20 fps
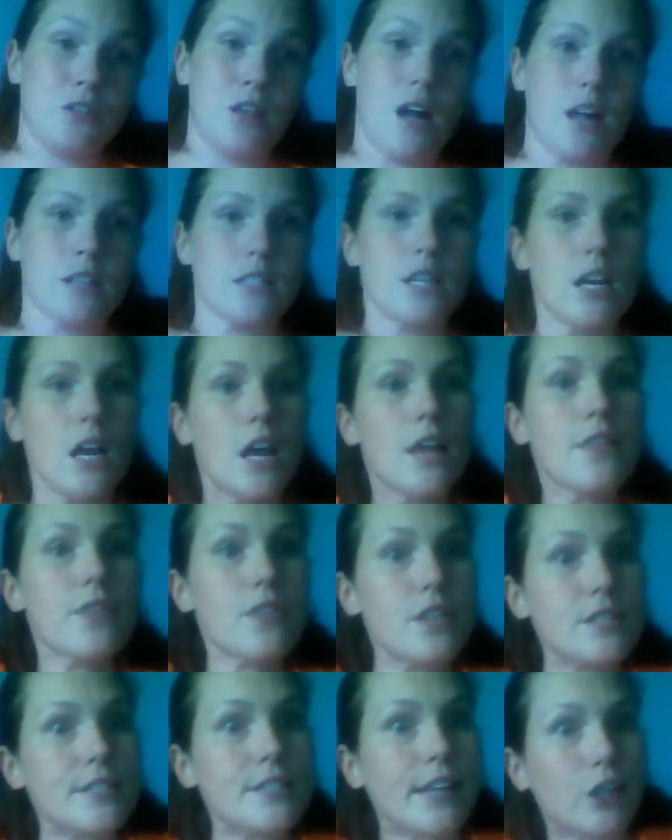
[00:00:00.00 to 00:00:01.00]
thoughts.
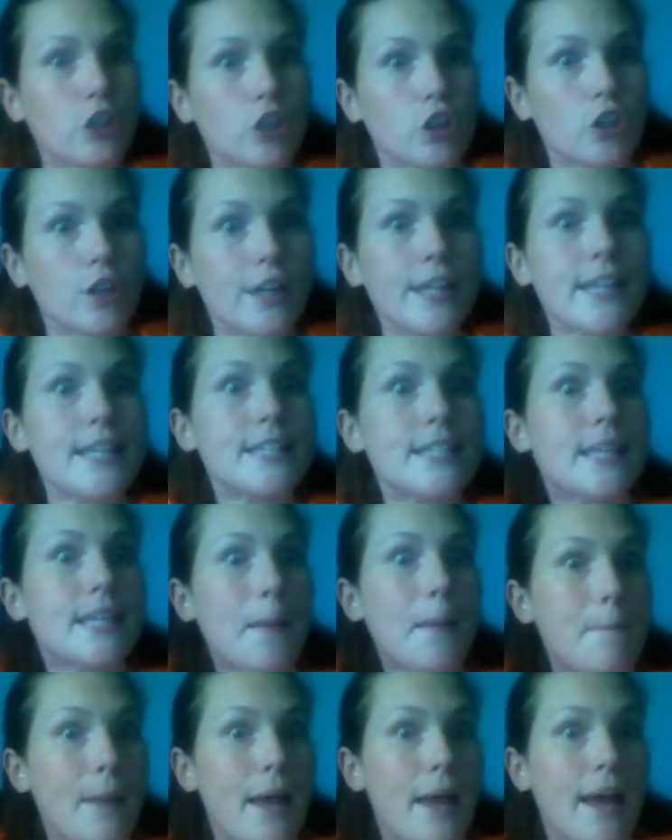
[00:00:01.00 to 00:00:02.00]
Is that good? Is
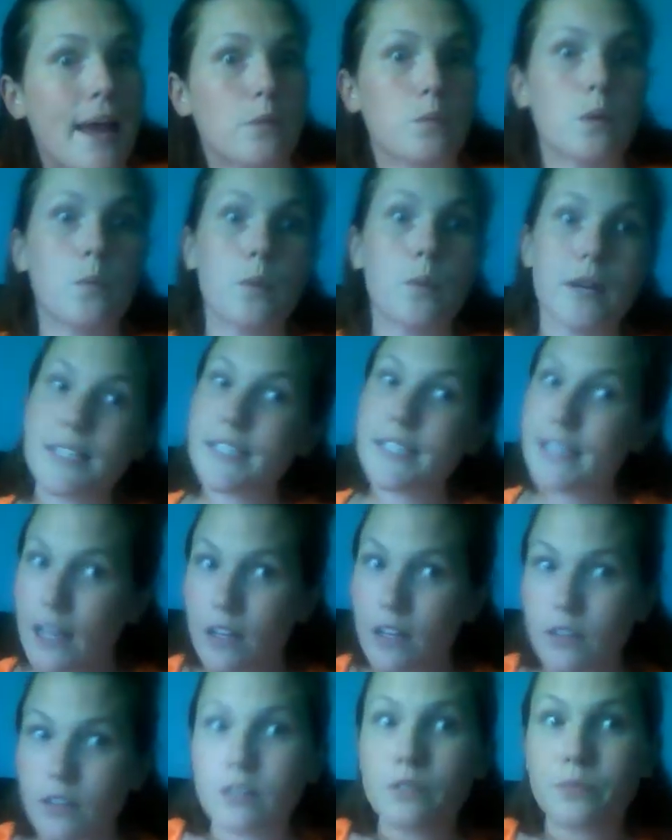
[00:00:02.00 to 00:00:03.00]
that bad? We want to
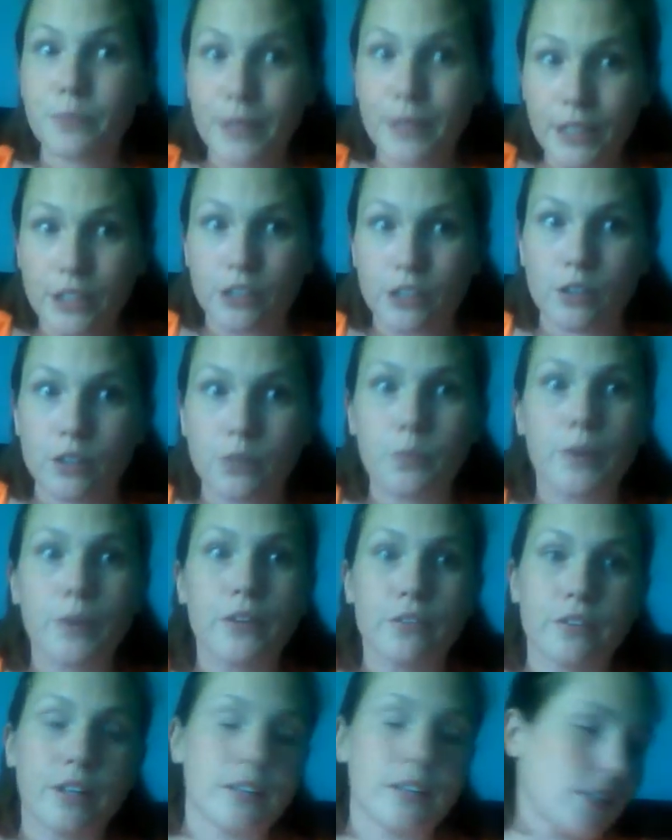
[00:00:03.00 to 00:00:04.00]
tell the reader whether
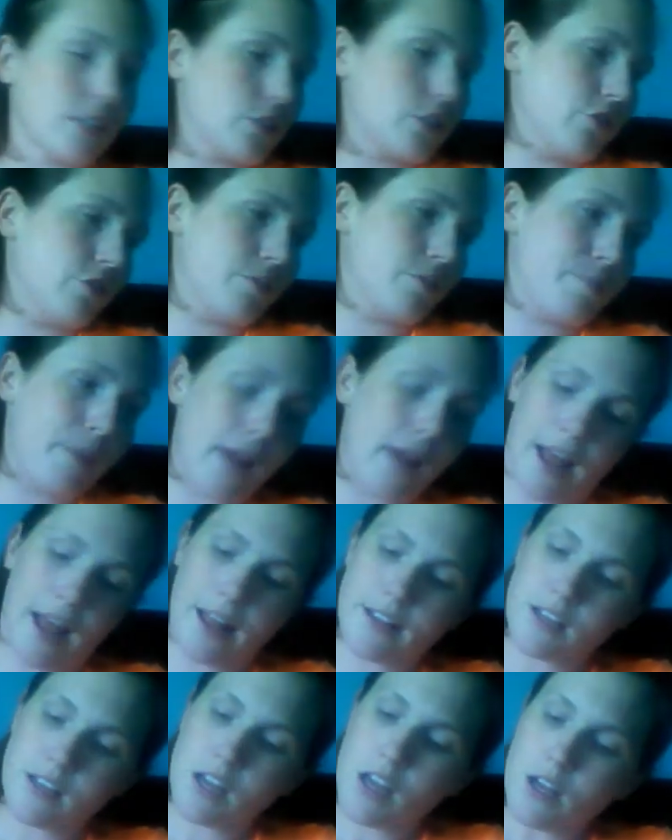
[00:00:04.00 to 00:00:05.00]
or not that's good or bad.
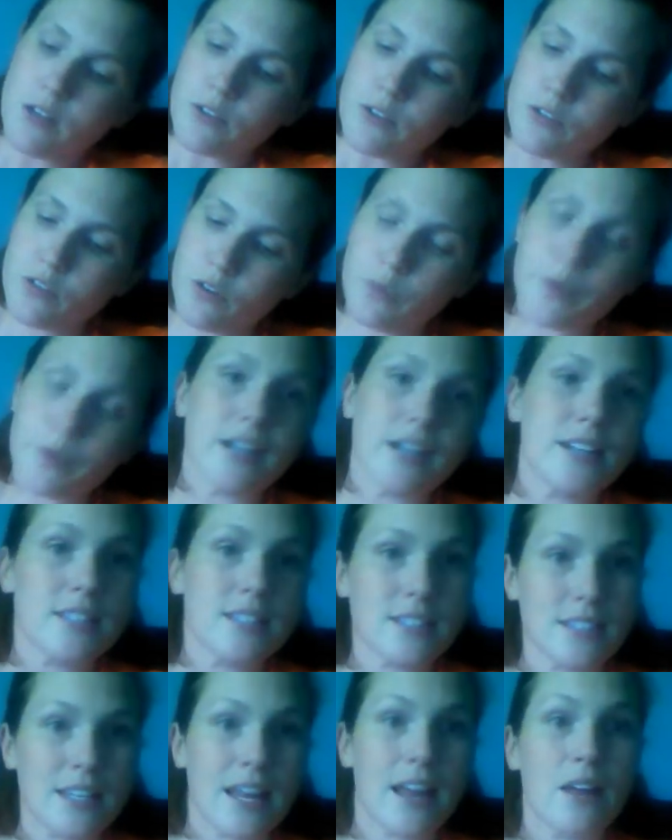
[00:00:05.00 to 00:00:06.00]
So we're going
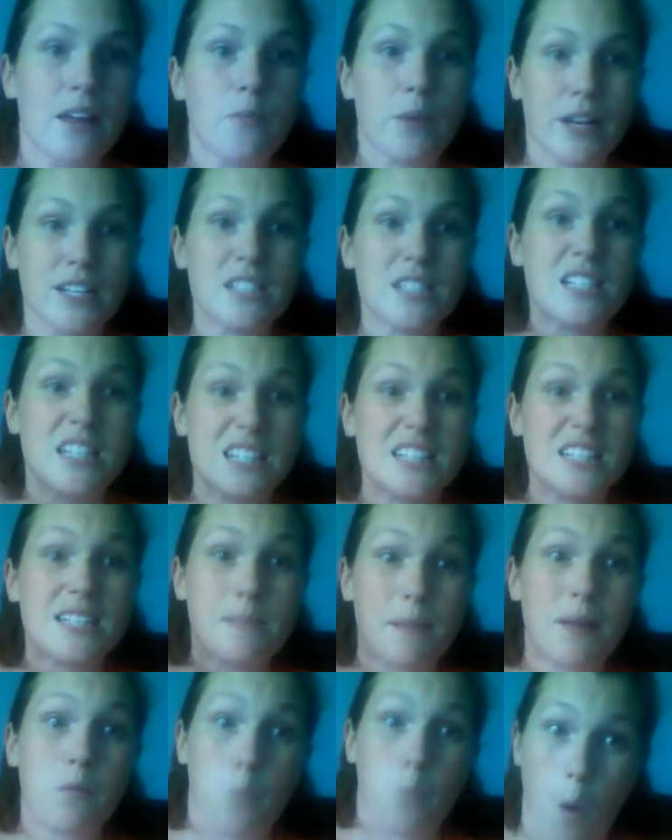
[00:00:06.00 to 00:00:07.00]
to
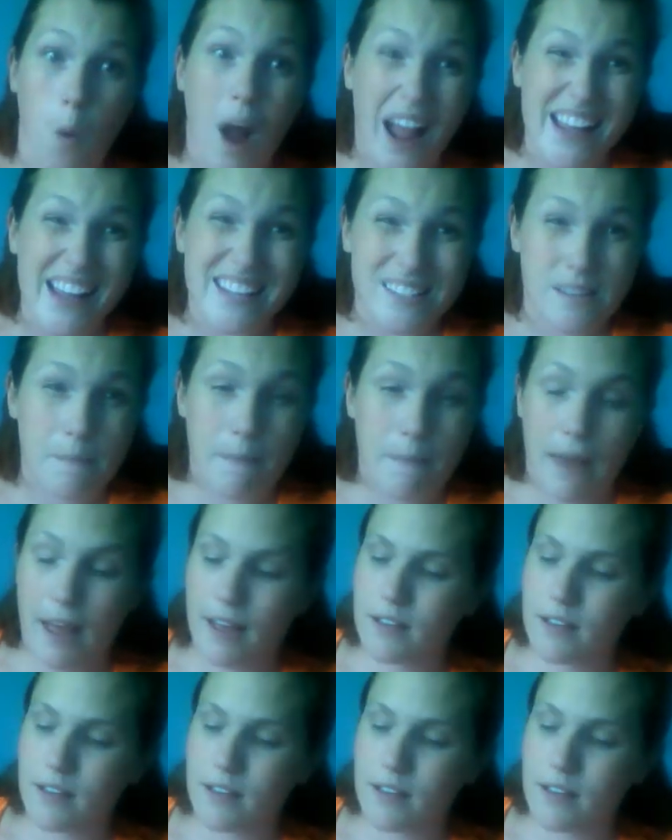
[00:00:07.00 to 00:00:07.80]
explain why is it bad.